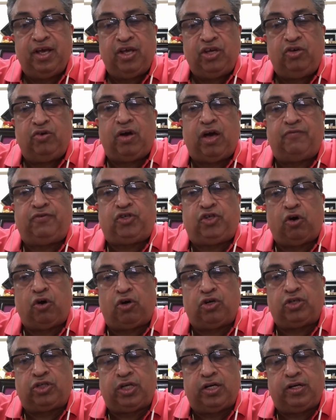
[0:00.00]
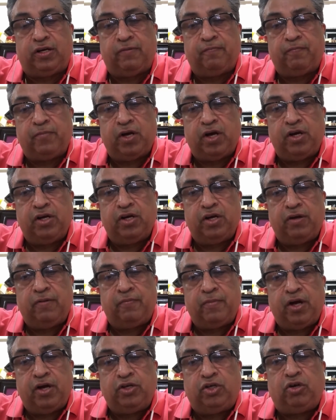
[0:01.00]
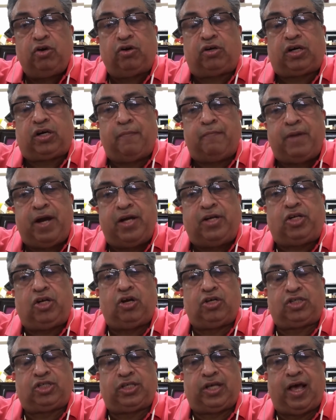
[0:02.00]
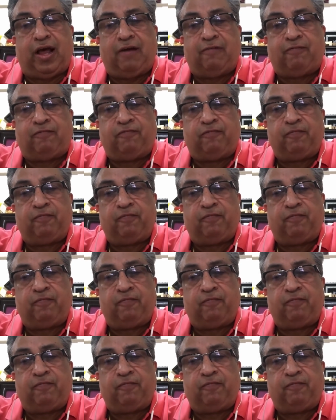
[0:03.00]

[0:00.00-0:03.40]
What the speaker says: you have chosen to commit yourself